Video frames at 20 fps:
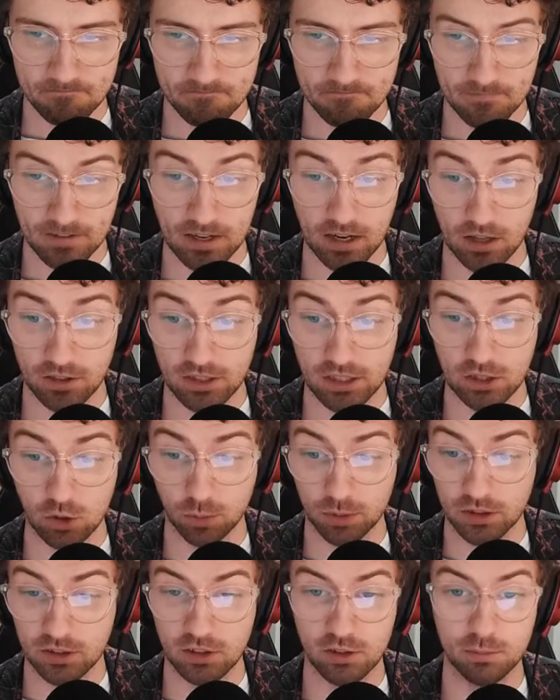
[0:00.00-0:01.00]
yeah, I think he'll
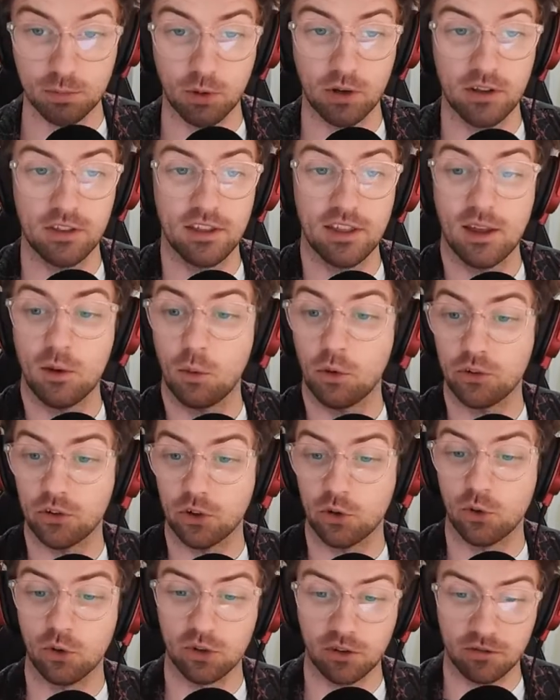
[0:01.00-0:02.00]
be disappointed that wasn't a
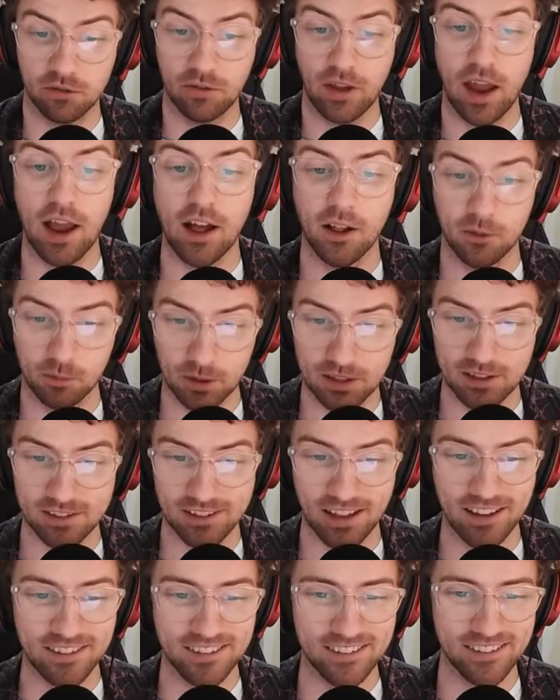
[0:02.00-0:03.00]
call to foul, because
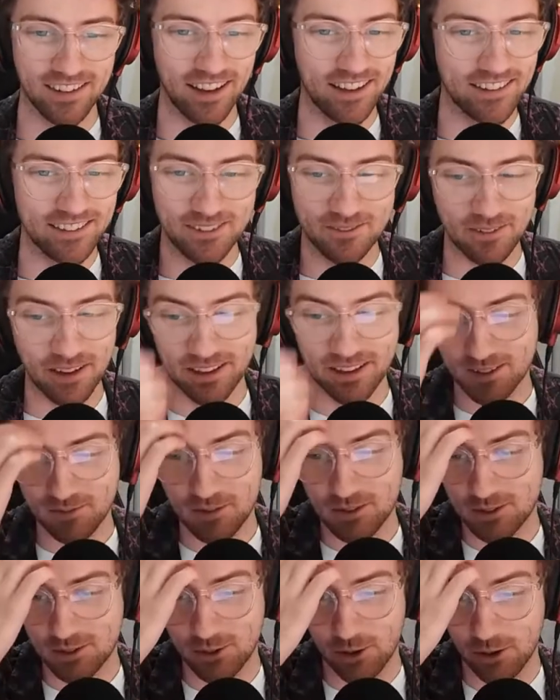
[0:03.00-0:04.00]
as I
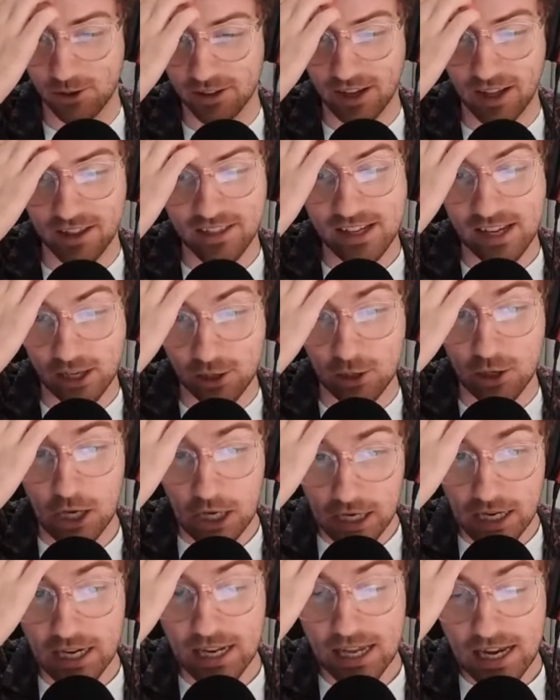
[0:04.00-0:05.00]
mentioned earlier, I think it
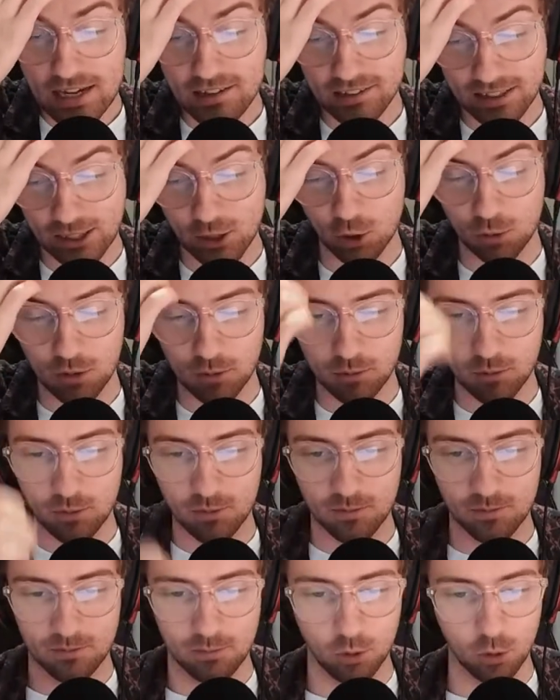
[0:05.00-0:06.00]
easily could have been
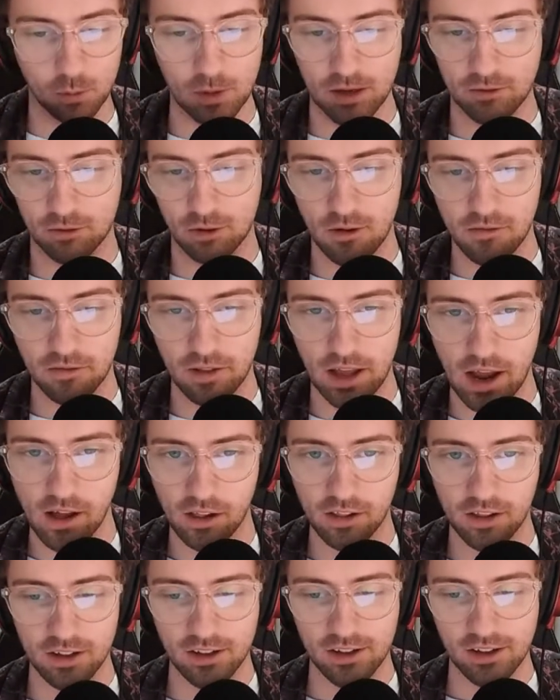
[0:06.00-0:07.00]
pulled back for a
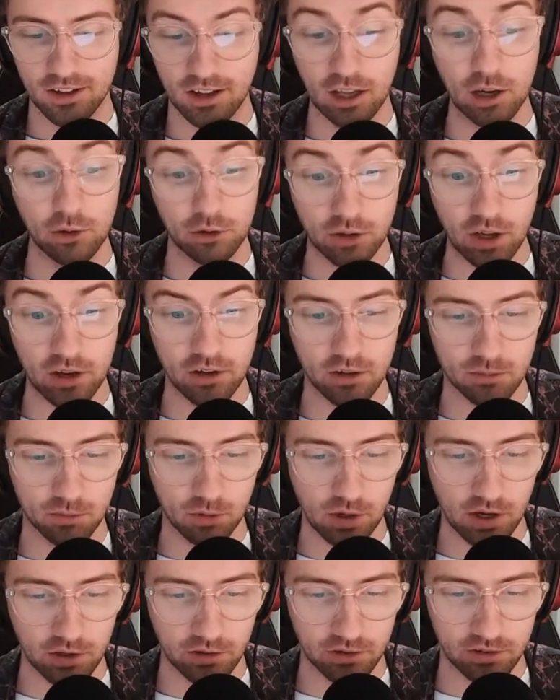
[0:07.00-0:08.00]
foul, and I was kind of
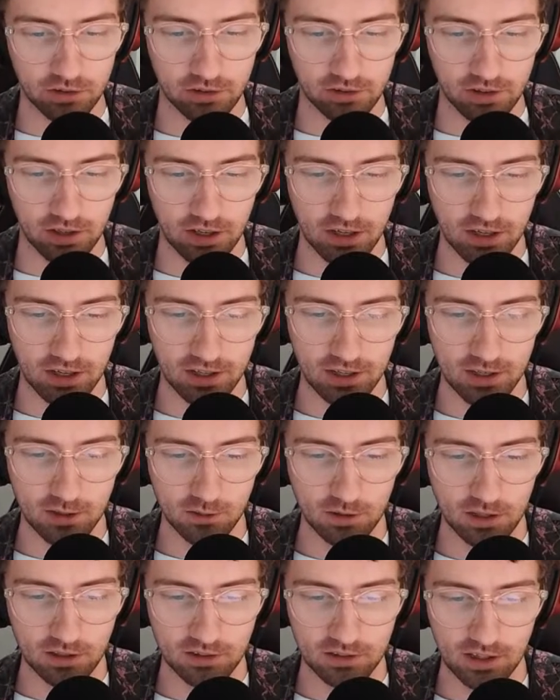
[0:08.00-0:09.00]
surprised
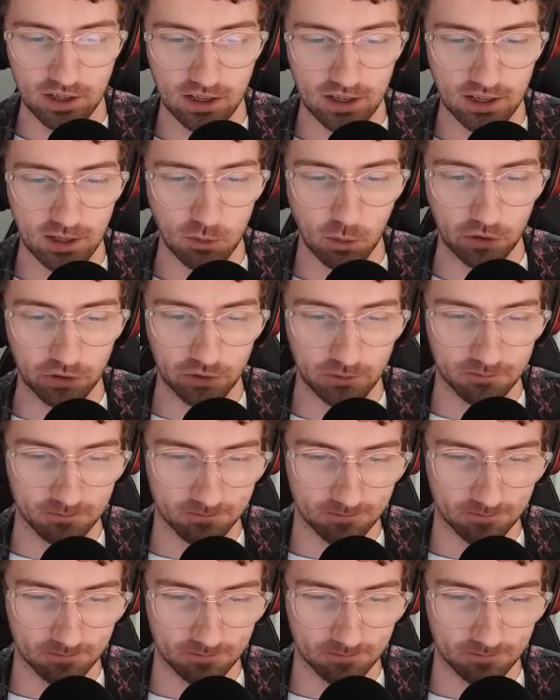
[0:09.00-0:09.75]
it wasn't.